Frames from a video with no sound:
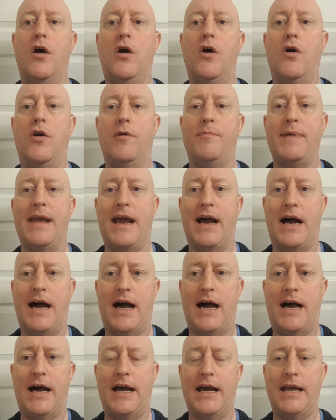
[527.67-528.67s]
Herbie
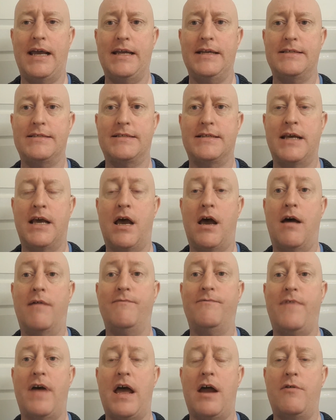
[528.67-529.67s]
Hides,
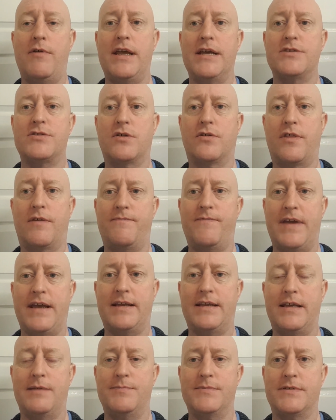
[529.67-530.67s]
and various other
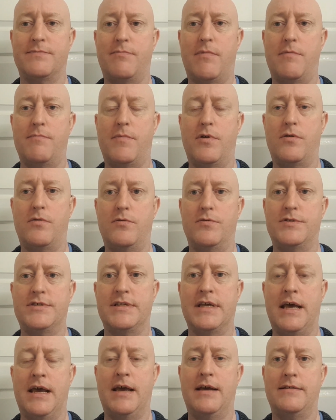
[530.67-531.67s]
victims of
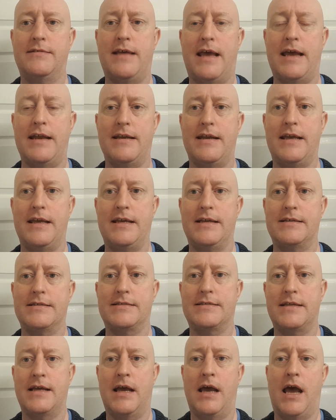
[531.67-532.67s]
Mahmood's
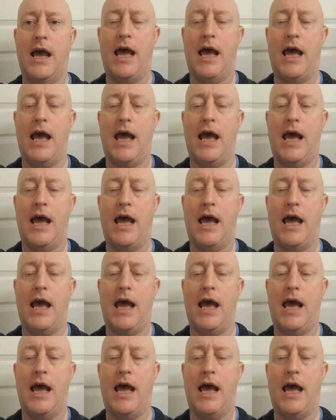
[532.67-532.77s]
techniques